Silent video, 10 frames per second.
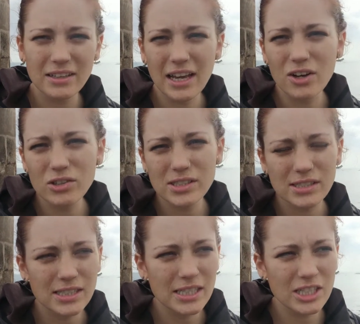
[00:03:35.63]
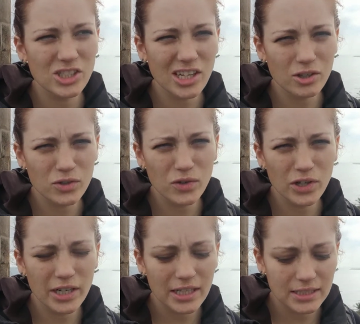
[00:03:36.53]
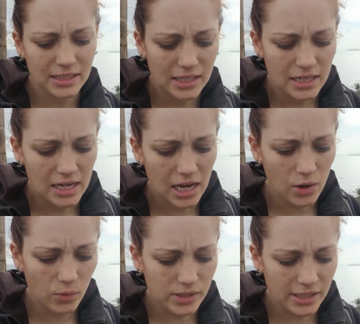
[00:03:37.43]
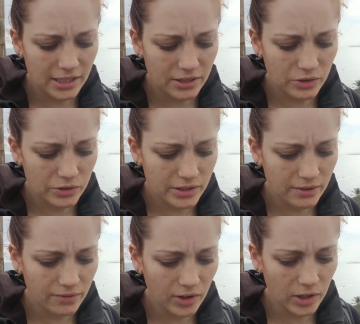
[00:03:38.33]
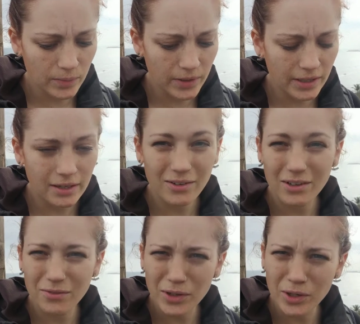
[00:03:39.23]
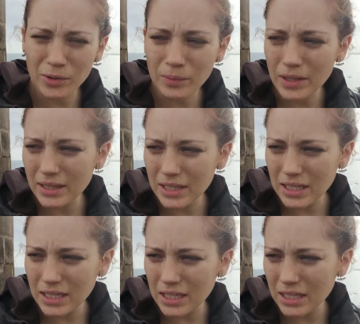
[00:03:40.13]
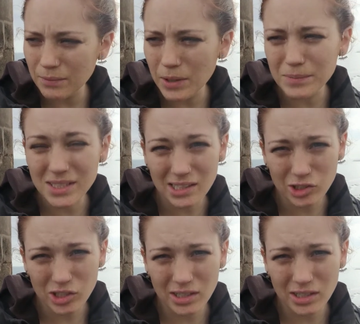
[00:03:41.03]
calcs, the TDH calcs for it, and once I get those confirmed, then I can confirm the pump selection.